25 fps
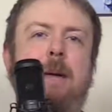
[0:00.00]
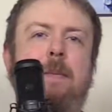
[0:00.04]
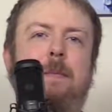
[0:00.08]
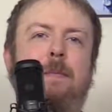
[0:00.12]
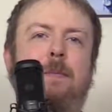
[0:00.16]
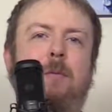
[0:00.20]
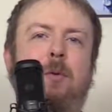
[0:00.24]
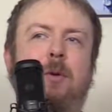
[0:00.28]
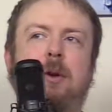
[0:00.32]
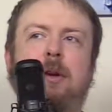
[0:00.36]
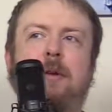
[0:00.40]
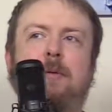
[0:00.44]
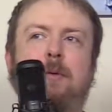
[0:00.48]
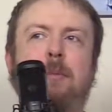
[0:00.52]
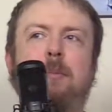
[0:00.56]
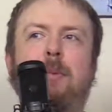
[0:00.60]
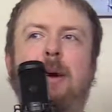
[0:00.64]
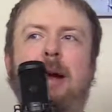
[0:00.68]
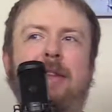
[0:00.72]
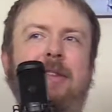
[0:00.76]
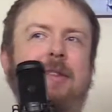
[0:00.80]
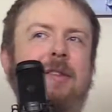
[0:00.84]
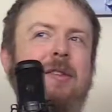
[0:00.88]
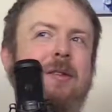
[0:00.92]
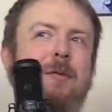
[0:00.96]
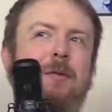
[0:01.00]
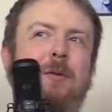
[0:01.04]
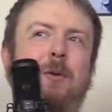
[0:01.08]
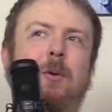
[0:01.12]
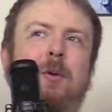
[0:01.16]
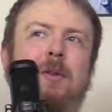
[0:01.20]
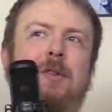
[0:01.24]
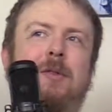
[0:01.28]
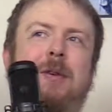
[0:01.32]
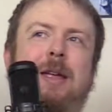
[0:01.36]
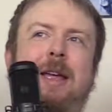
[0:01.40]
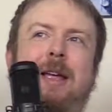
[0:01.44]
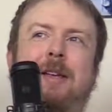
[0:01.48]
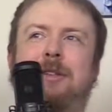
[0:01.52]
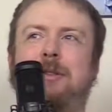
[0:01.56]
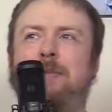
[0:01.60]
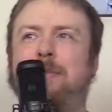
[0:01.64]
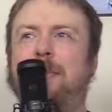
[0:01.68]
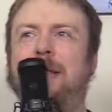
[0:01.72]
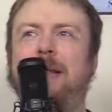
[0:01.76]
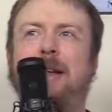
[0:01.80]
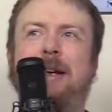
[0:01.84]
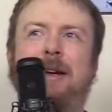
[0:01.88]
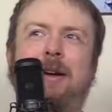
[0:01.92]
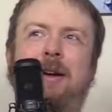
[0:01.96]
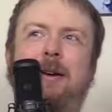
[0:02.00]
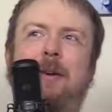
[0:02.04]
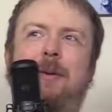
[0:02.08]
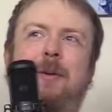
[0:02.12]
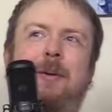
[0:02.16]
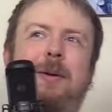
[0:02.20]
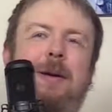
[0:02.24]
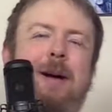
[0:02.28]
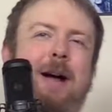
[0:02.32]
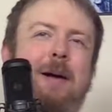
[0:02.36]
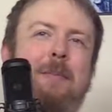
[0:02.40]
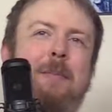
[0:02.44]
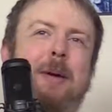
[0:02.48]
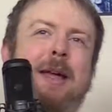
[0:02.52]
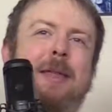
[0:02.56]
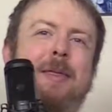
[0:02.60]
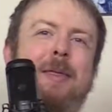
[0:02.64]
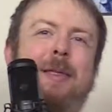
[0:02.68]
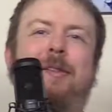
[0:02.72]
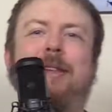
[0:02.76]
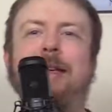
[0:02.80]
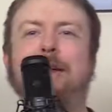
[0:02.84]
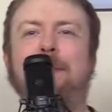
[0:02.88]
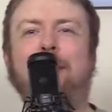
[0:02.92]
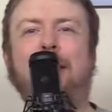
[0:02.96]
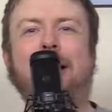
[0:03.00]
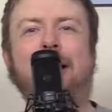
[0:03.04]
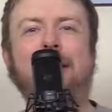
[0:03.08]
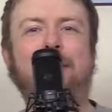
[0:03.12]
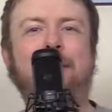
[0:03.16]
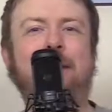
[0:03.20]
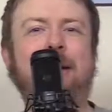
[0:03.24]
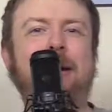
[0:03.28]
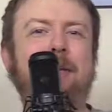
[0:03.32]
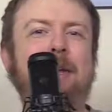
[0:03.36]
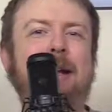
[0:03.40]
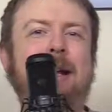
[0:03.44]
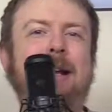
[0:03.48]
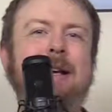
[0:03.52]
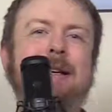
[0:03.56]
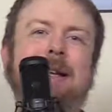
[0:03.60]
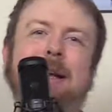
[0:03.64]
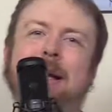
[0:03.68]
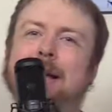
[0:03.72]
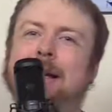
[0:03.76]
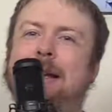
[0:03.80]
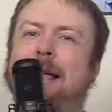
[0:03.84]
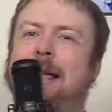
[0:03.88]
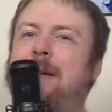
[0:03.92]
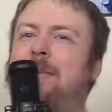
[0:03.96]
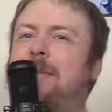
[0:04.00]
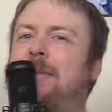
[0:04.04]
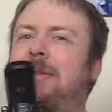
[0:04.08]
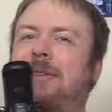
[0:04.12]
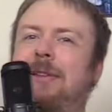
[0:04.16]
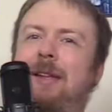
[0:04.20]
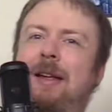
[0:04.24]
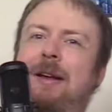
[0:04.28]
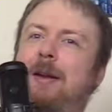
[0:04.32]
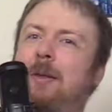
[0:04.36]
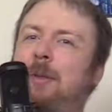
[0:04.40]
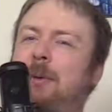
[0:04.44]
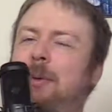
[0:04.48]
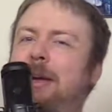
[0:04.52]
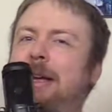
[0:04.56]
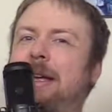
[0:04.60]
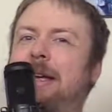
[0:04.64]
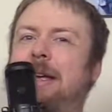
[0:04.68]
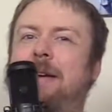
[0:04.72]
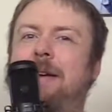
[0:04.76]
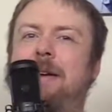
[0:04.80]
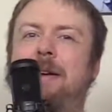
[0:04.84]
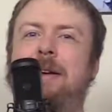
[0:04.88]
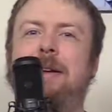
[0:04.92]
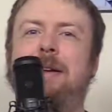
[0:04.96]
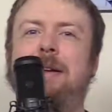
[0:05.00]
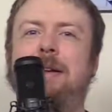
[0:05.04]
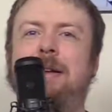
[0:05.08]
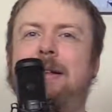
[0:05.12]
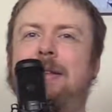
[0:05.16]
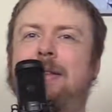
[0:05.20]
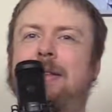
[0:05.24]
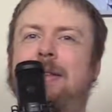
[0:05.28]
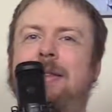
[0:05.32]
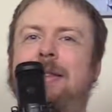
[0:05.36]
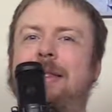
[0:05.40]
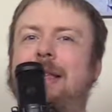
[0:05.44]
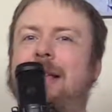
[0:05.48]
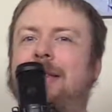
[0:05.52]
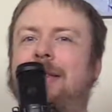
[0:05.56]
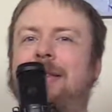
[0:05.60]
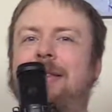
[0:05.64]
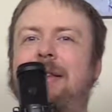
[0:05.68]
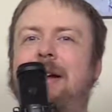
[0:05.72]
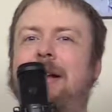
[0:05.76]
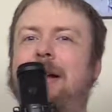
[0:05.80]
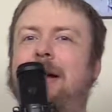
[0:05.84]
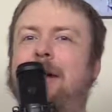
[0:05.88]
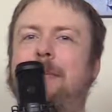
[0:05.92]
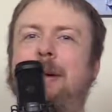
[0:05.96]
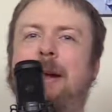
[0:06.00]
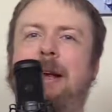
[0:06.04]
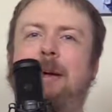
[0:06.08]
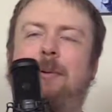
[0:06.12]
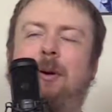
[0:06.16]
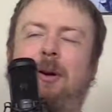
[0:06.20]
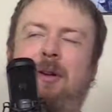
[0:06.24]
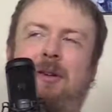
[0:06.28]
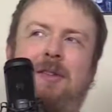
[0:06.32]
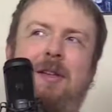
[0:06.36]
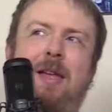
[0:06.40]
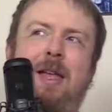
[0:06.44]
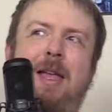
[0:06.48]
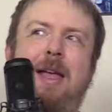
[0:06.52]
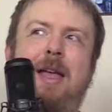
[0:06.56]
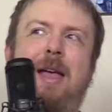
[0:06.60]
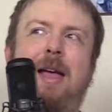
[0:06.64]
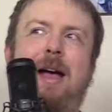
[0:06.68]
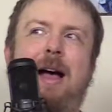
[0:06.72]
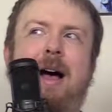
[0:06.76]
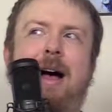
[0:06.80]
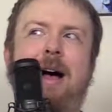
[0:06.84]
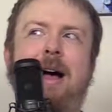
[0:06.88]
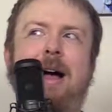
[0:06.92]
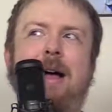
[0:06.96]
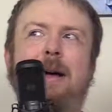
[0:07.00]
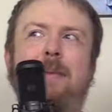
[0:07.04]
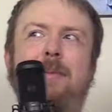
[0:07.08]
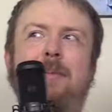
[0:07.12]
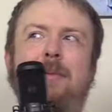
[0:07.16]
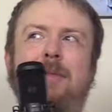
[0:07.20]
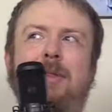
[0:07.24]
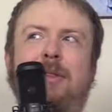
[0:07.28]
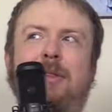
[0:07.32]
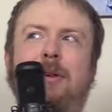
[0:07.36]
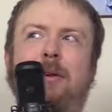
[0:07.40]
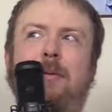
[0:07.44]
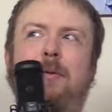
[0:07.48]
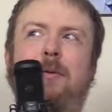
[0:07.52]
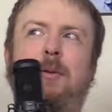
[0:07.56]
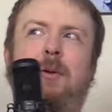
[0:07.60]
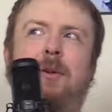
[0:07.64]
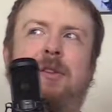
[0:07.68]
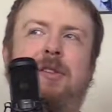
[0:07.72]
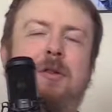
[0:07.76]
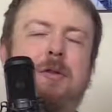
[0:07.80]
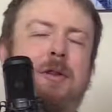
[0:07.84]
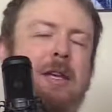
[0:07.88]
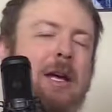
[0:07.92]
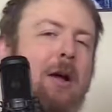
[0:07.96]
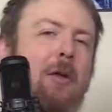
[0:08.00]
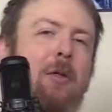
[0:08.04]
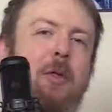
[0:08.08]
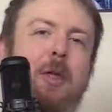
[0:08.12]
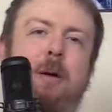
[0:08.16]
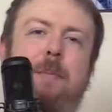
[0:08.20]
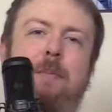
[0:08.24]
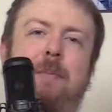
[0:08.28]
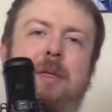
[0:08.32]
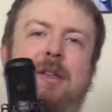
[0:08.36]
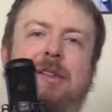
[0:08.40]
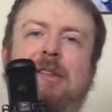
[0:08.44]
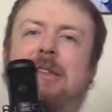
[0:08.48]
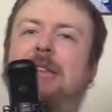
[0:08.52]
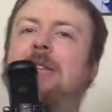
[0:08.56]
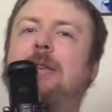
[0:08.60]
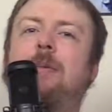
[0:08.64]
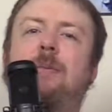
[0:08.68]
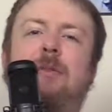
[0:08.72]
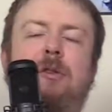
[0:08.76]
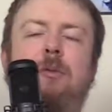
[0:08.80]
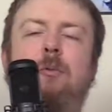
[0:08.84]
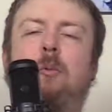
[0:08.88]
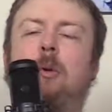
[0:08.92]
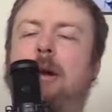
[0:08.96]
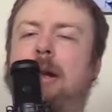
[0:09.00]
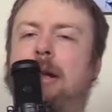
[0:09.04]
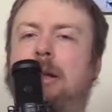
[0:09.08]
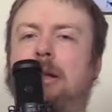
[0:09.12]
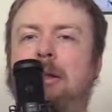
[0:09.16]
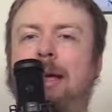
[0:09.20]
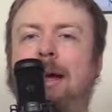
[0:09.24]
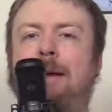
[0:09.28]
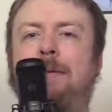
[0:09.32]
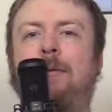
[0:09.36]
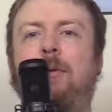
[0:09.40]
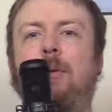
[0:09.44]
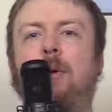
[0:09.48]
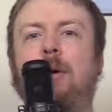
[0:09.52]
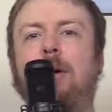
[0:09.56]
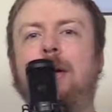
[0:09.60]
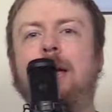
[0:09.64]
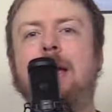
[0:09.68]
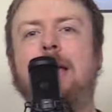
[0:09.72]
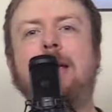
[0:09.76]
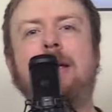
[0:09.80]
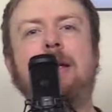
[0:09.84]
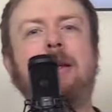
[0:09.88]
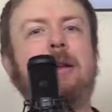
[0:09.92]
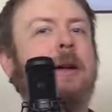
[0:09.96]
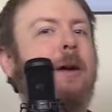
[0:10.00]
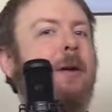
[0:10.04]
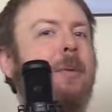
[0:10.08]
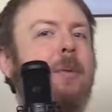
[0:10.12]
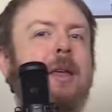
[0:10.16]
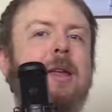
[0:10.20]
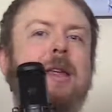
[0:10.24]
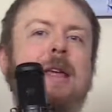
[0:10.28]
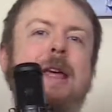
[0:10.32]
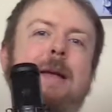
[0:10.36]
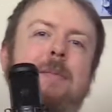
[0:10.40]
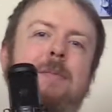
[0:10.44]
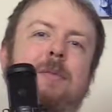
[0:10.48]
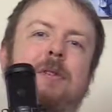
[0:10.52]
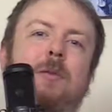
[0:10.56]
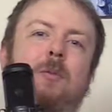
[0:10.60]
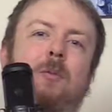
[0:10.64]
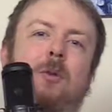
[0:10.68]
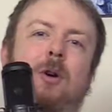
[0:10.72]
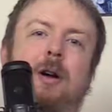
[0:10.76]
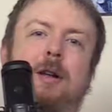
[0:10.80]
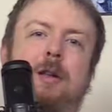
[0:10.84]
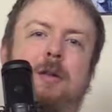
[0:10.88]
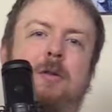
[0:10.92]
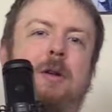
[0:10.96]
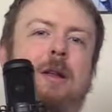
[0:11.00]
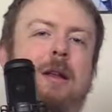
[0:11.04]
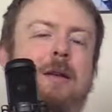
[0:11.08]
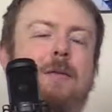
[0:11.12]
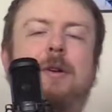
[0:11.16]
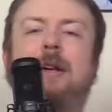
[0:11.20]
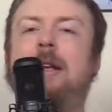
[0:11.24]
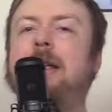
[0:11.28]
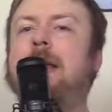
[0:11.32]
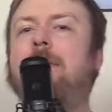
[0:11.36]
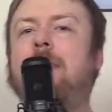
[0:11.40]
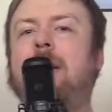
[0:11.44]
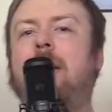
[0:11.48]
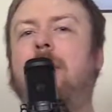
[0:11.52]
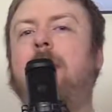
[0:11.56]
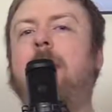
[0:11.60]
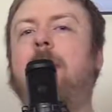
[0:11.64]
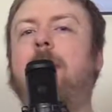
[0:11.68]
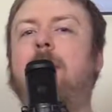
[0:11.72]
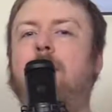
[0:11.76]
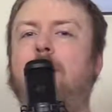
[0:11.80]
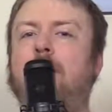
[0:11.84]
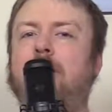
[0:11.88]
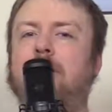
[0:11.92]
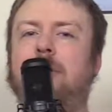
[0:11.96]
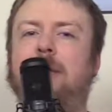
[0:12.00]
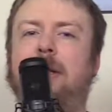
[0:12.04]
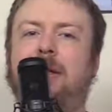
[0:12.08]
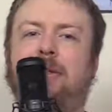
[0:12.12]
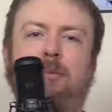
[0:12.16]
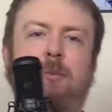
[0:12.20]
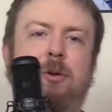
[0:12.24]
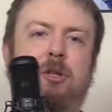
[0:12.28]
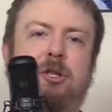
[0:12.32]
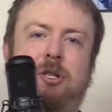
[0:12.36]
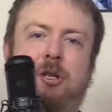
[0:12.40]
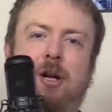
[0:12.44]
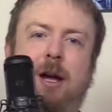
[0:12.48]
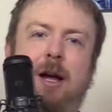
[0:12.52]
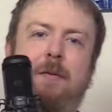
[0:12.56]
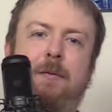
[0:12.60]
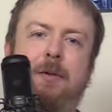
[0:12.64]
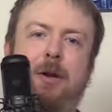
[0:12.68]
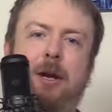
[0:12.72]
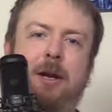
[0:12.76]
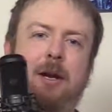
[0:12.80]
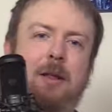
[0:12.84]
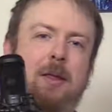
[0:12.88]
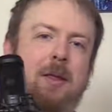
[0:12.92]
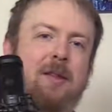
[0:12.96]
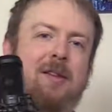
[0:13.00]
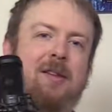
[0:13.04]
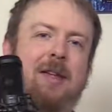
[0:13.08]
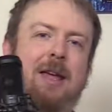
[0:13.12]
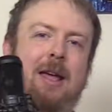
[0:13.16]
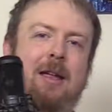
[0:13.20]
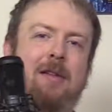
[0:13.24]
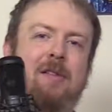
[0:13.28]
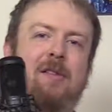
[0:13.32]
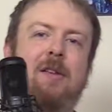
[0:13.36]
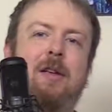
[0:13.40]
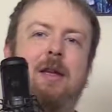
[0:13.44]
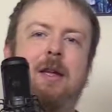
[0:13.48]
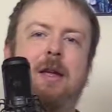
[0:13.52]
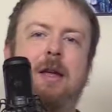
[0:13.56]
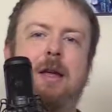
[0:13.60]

for different prices. Of course, you can't just be like, oh, I'm paying the same price, but I'm getting 10 games instead of 3, because that's not how money works. So, of course, you tell them the systems you want to collect for. You tell them the games you want. You can even email them a wish list, which I've done in this case,